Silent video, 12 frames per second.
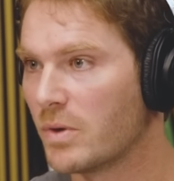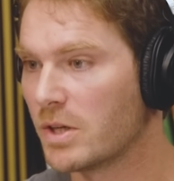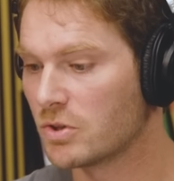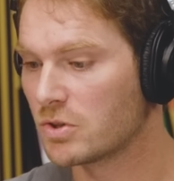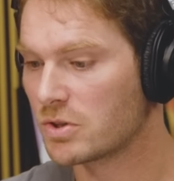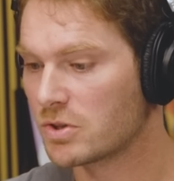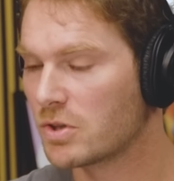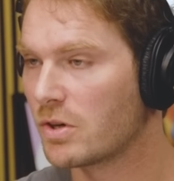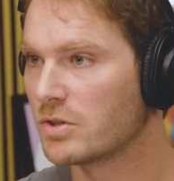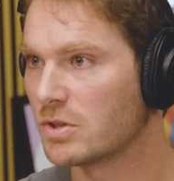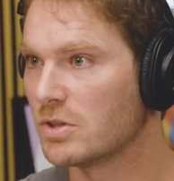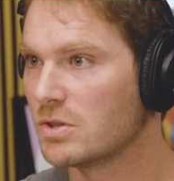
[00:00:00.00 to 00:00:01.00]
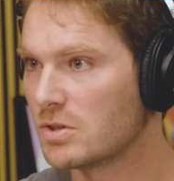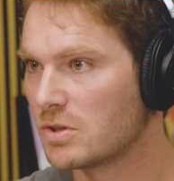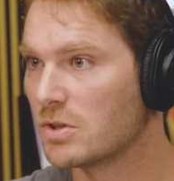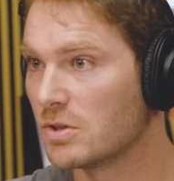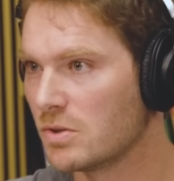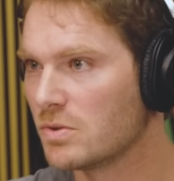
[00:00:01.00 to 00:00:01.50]
we could start
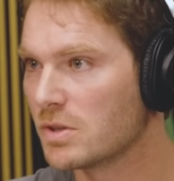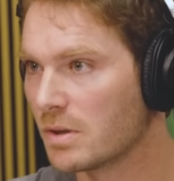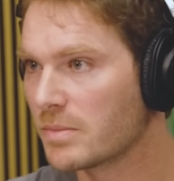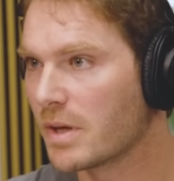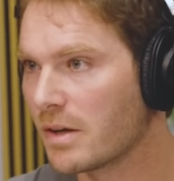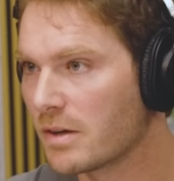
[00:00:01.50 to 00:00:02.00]
to do something.